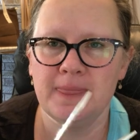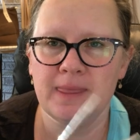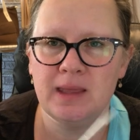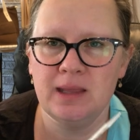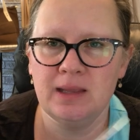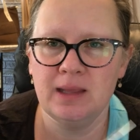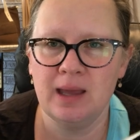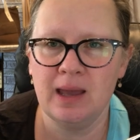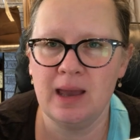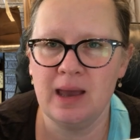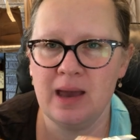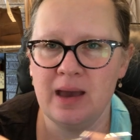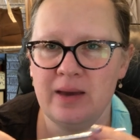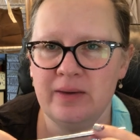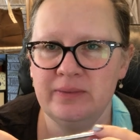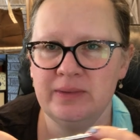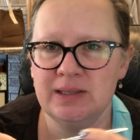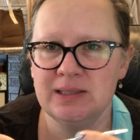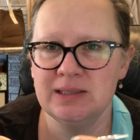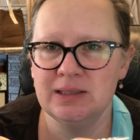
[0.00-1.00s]
and they
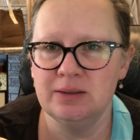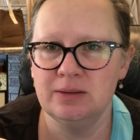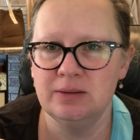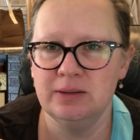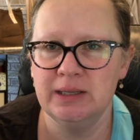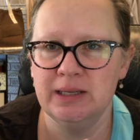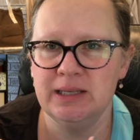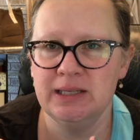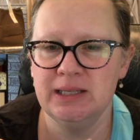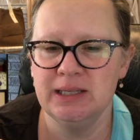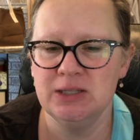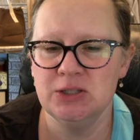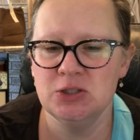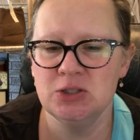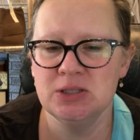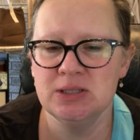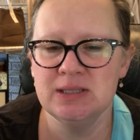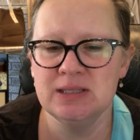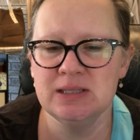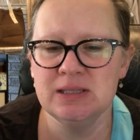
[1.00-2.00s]
have these little
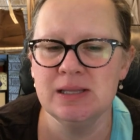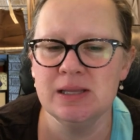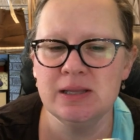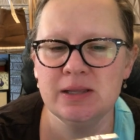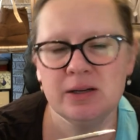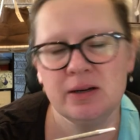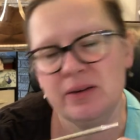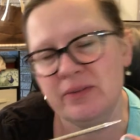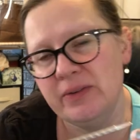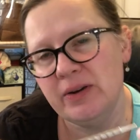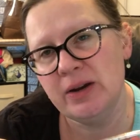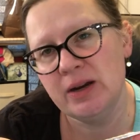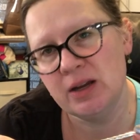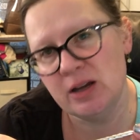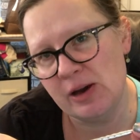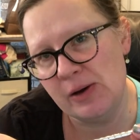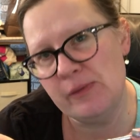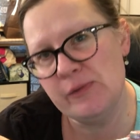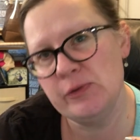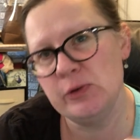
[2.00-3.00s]
indentions in them. They're very
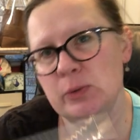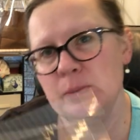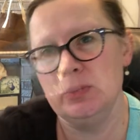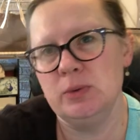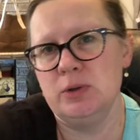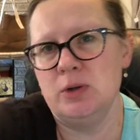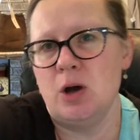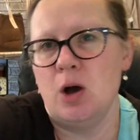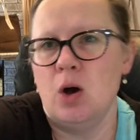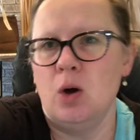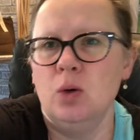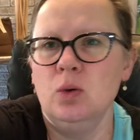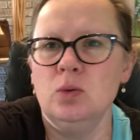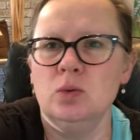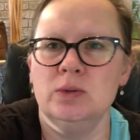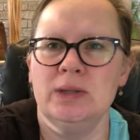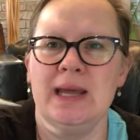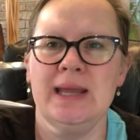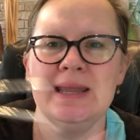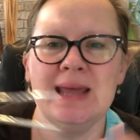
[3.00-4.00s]
comfortable to
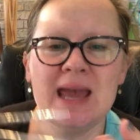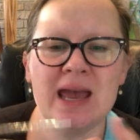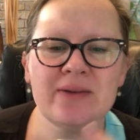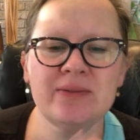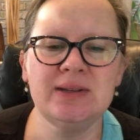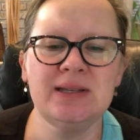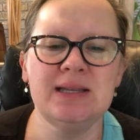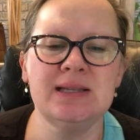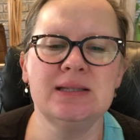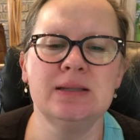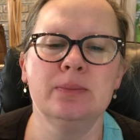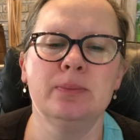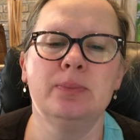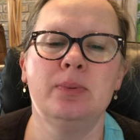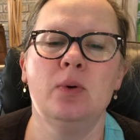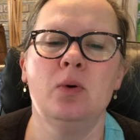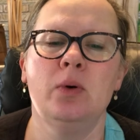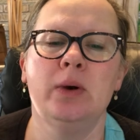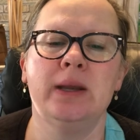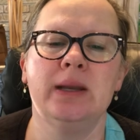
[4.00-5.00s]
hold and they have a decent
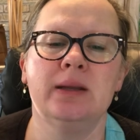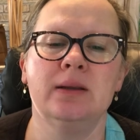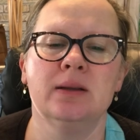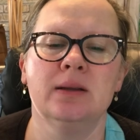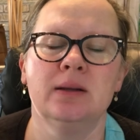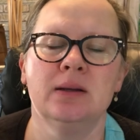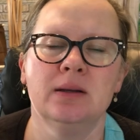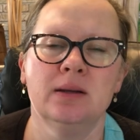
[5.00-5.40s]
point.